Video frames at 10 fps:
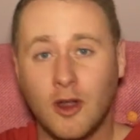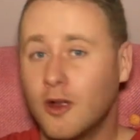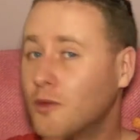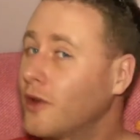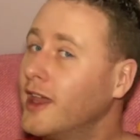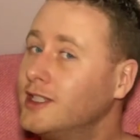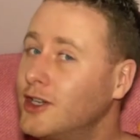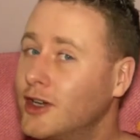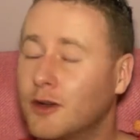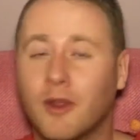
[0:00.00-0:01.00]
what they're
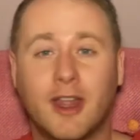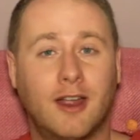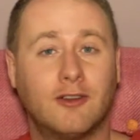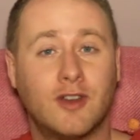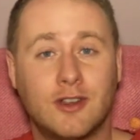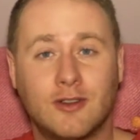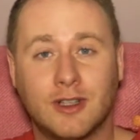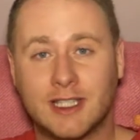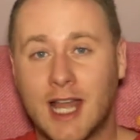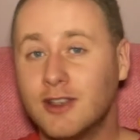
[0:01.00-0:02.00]
doing, what their original
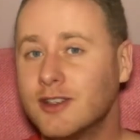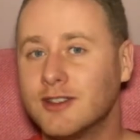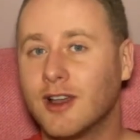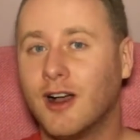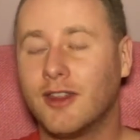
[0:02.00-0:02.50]
intentions are.